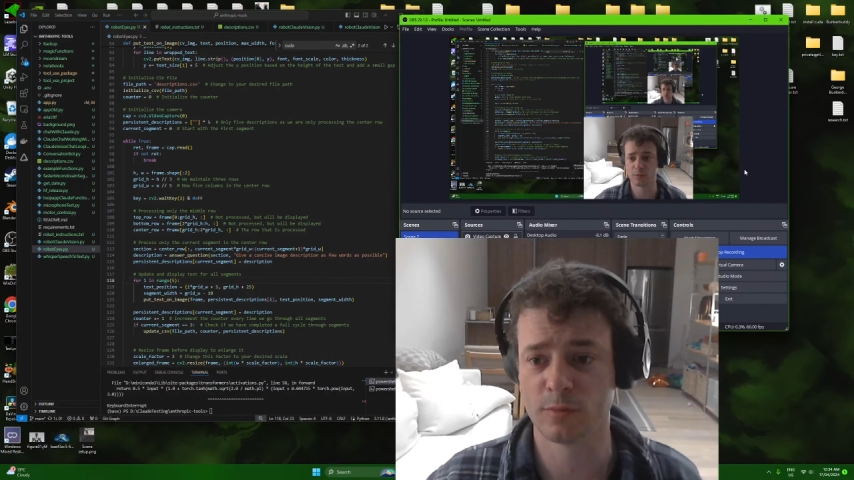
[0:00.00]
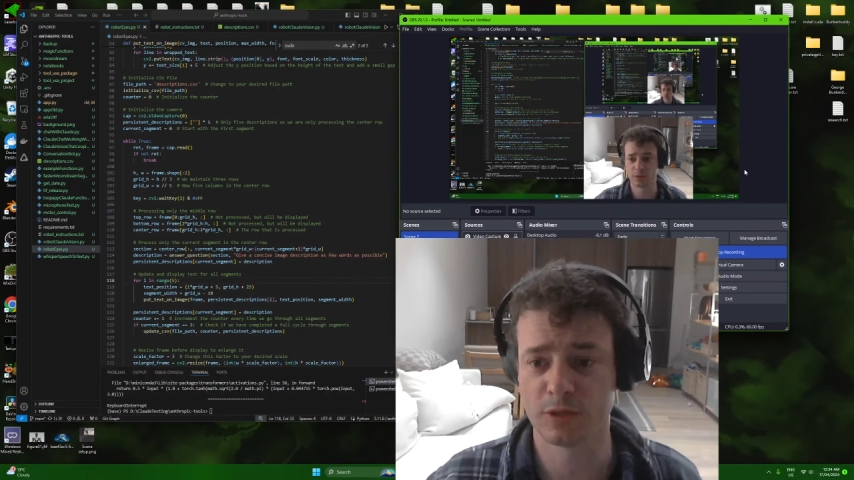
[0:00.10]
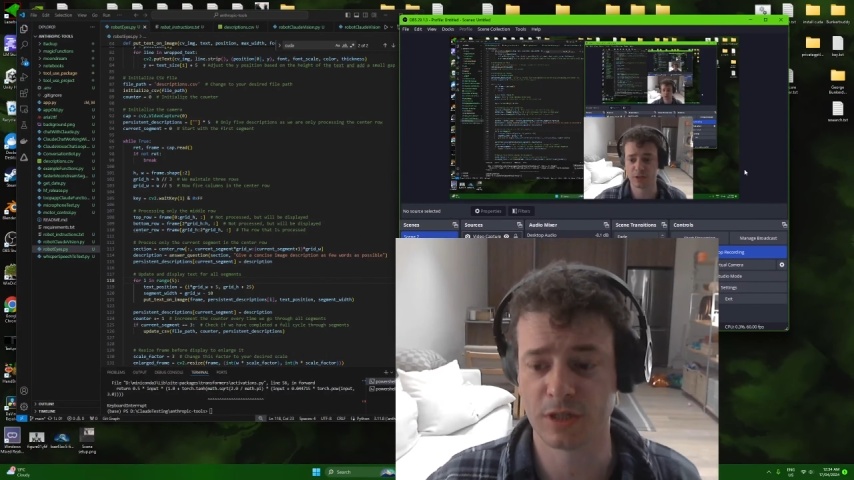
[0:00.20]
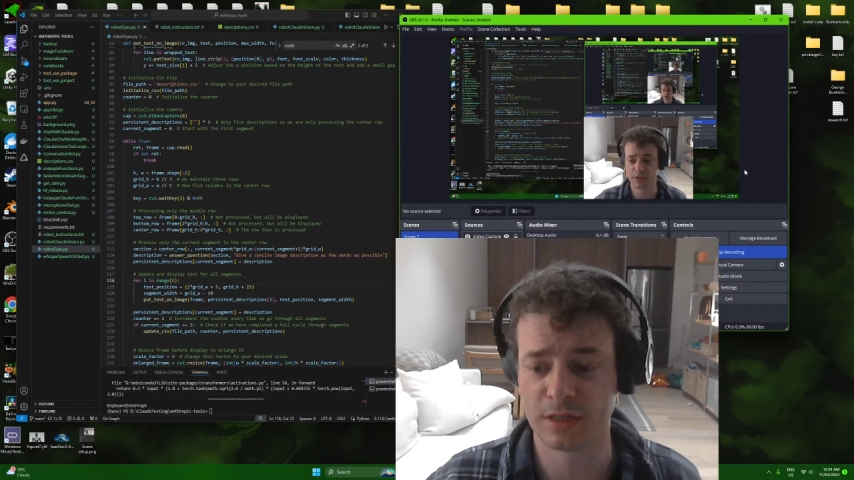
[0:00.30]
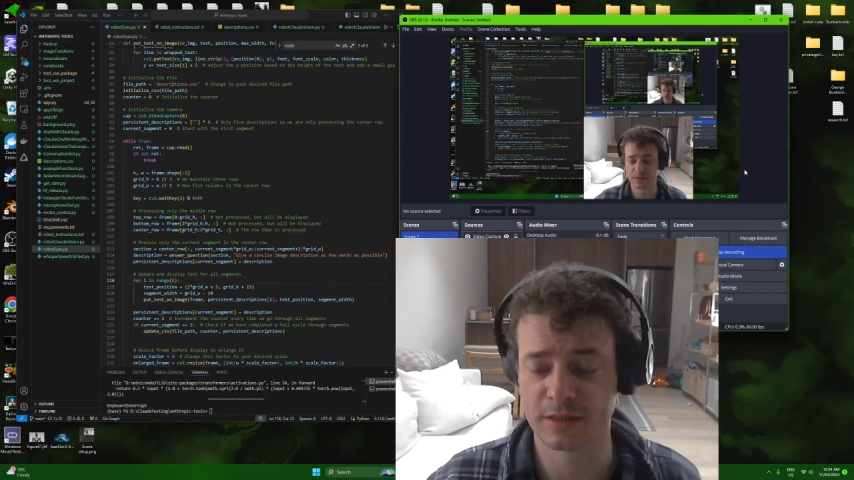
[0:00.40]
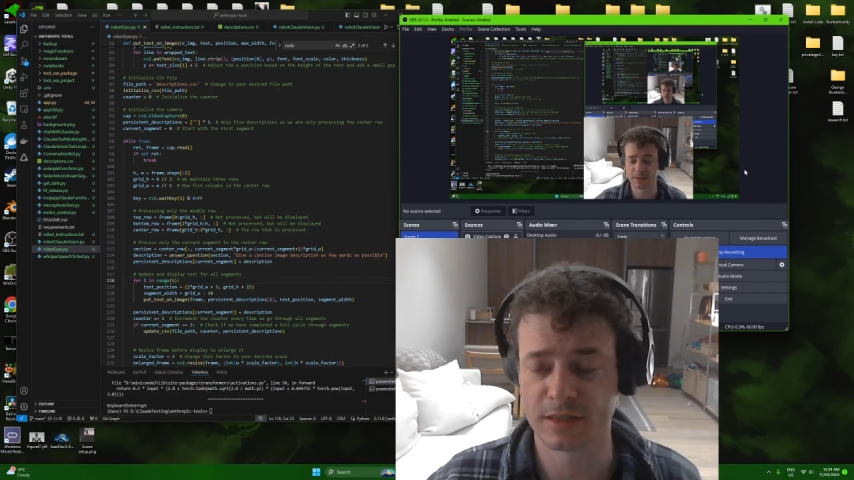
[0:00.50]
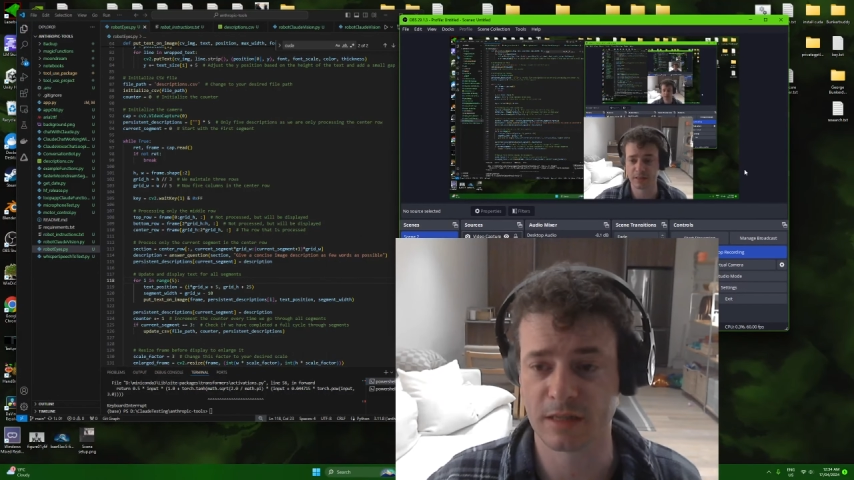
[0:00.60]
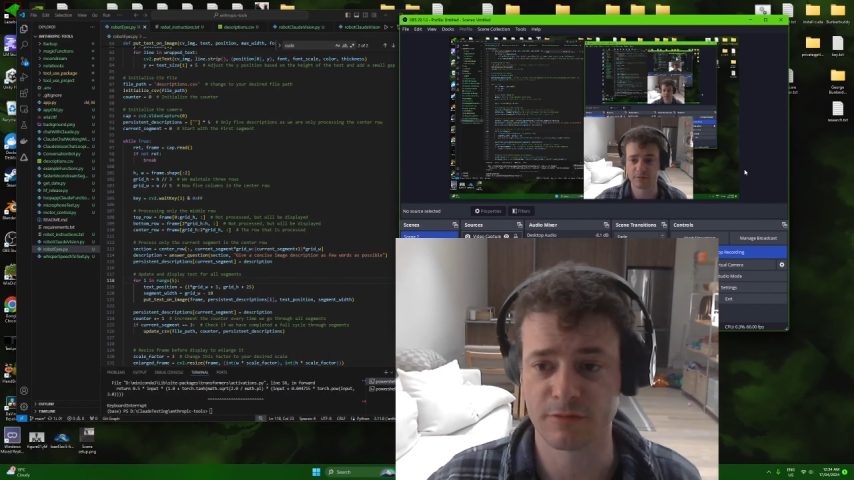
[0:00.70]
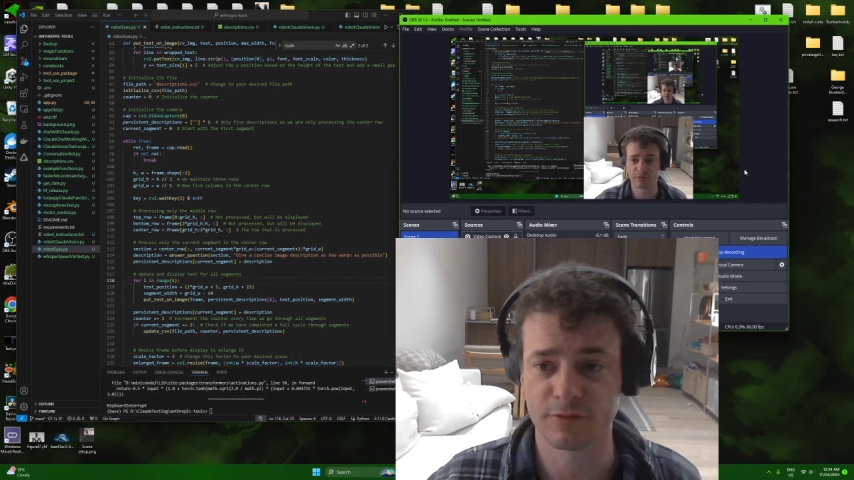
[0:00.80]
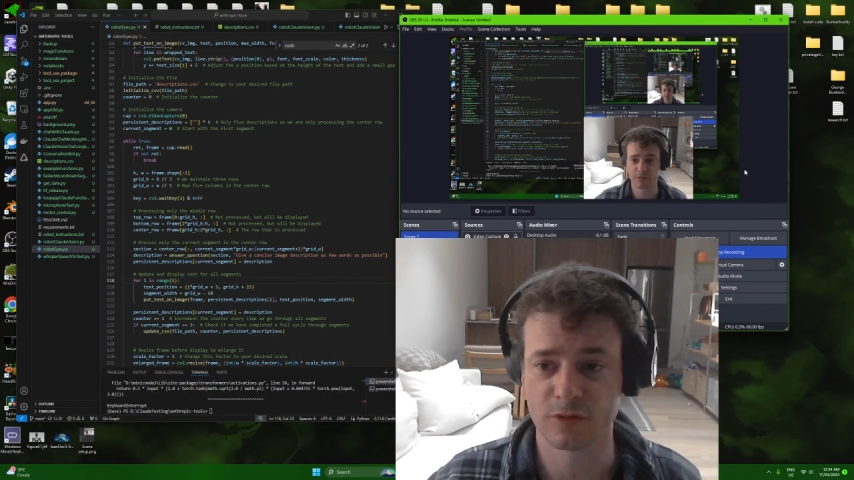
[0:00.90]
machine
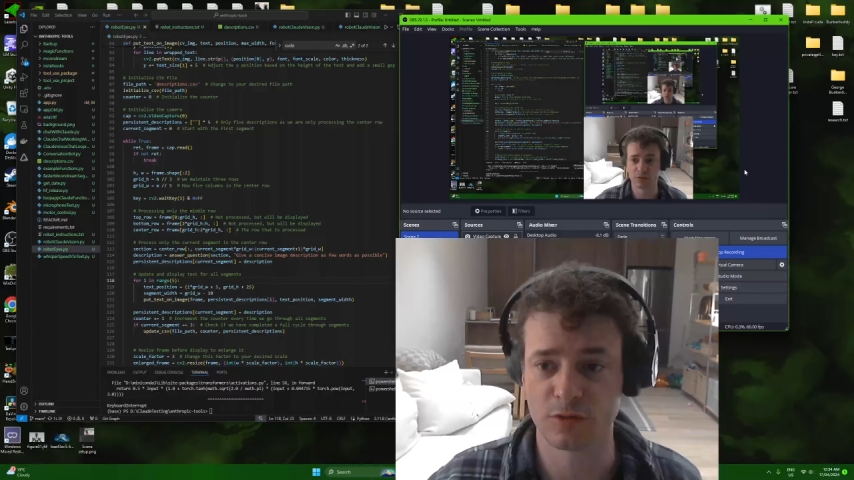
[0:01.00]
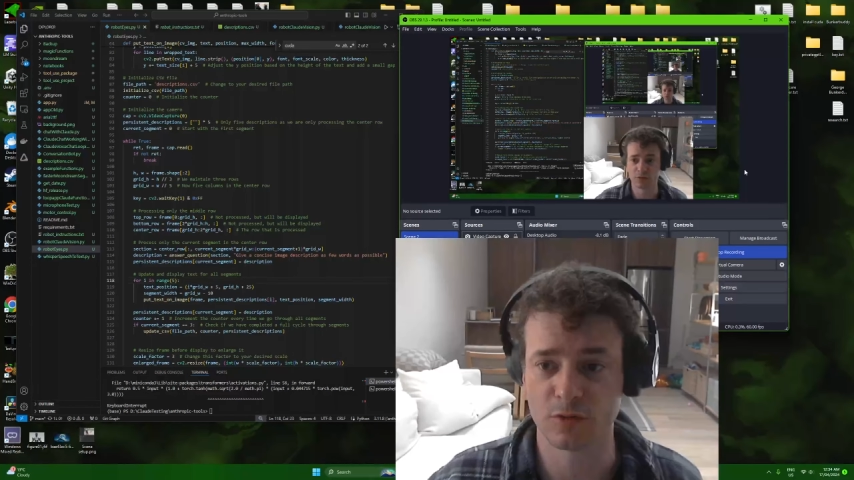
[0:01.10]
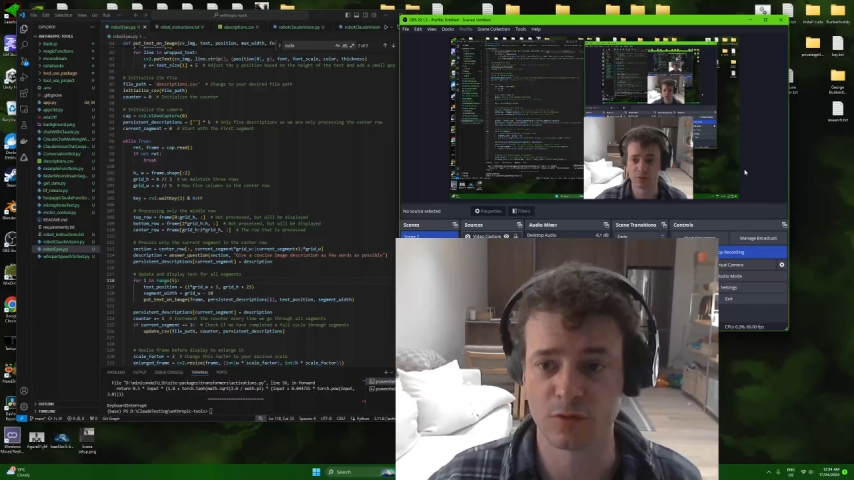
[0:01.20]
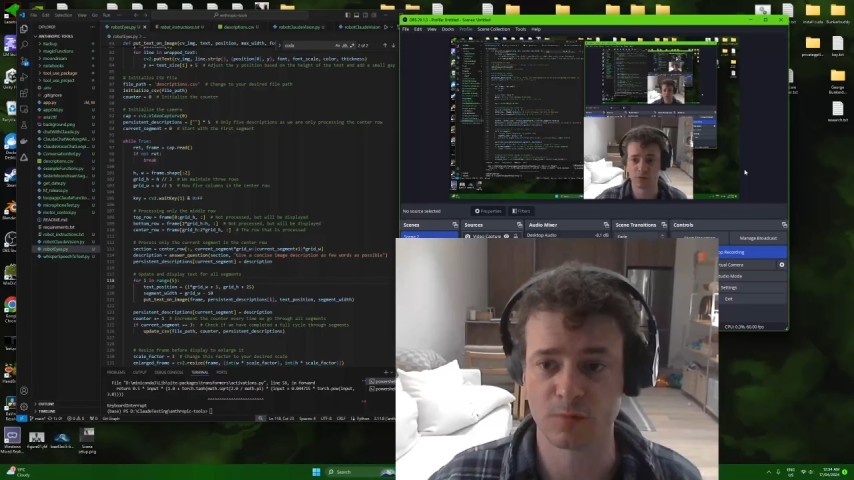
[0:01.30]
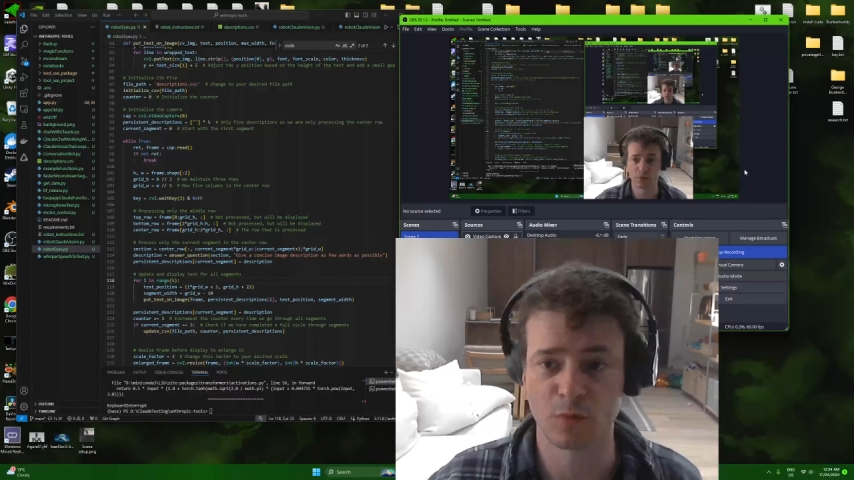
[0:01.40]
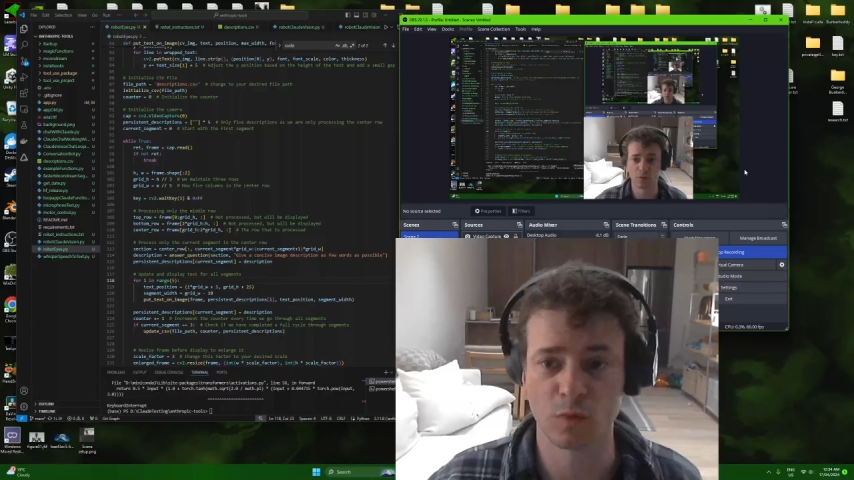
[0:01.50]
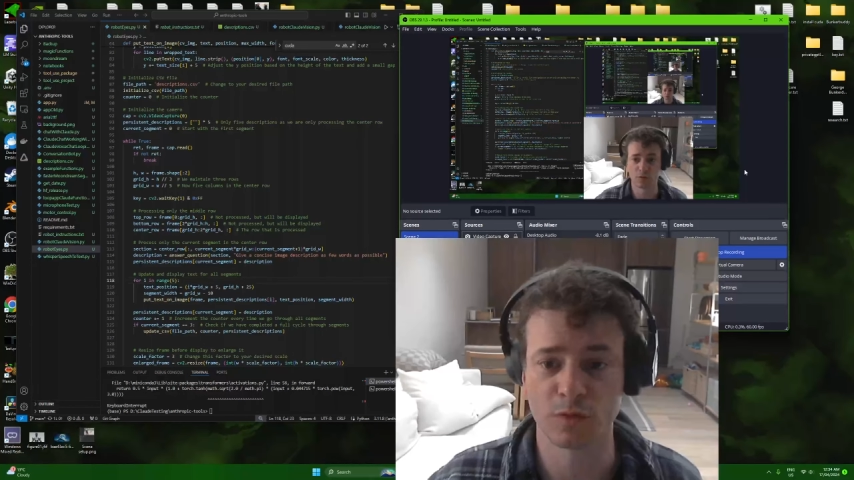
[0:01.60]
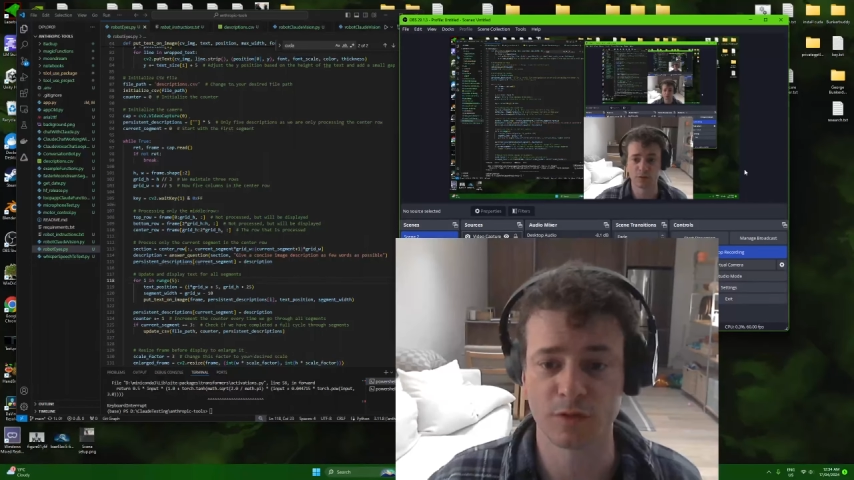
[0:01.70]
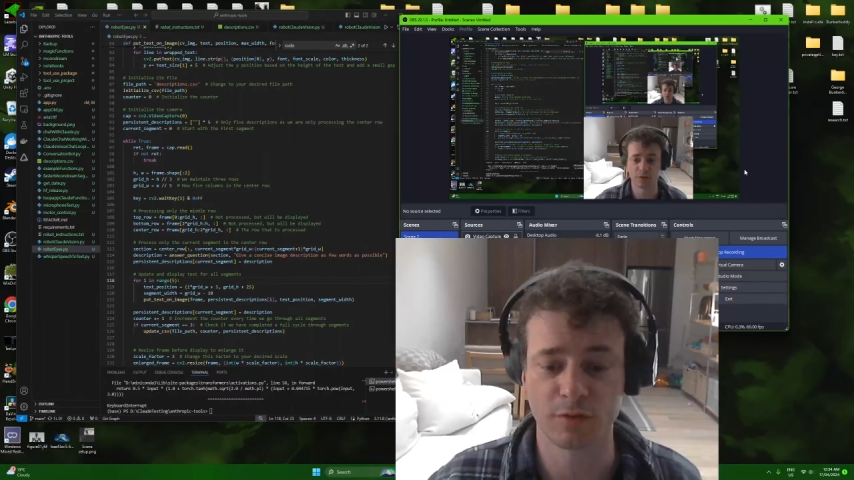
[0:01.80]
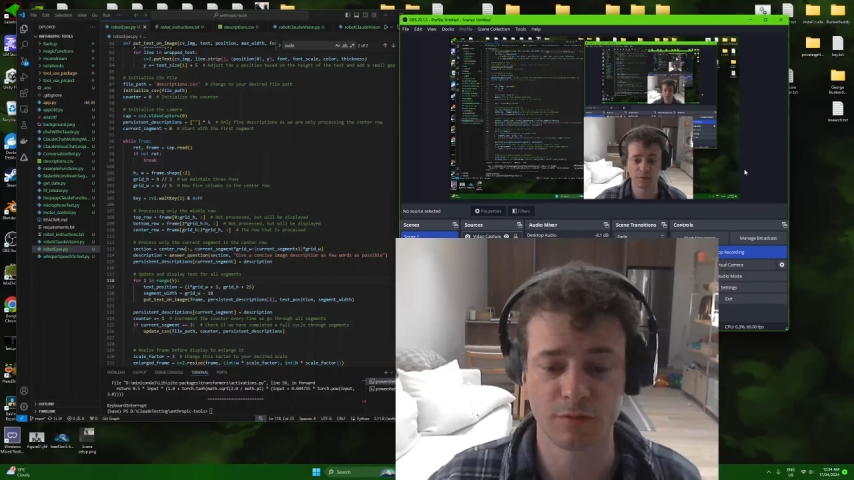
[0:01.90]
itself to do some cool
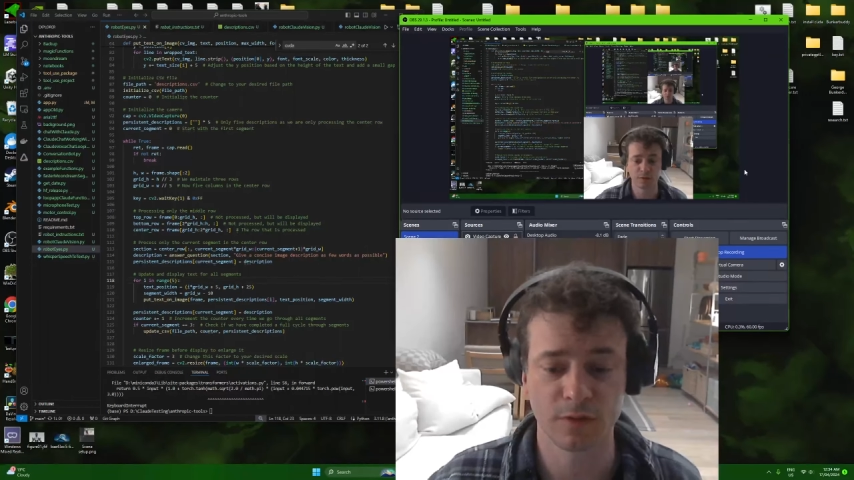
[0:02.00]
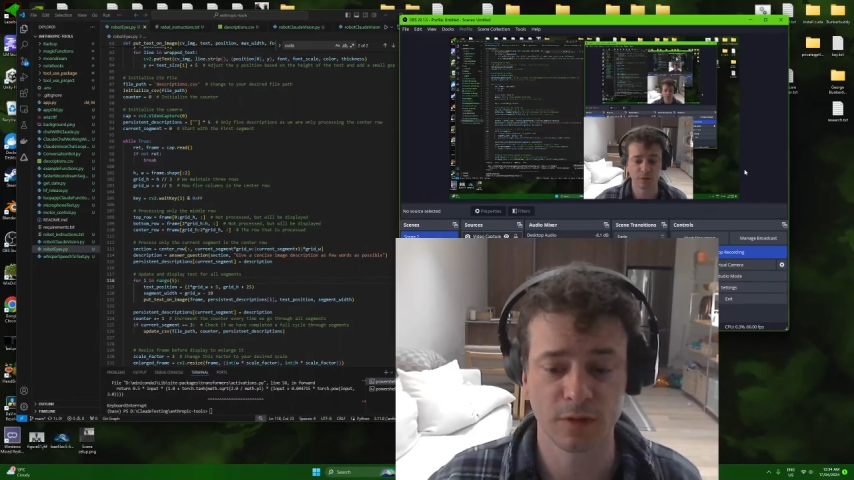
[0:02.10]
stuff.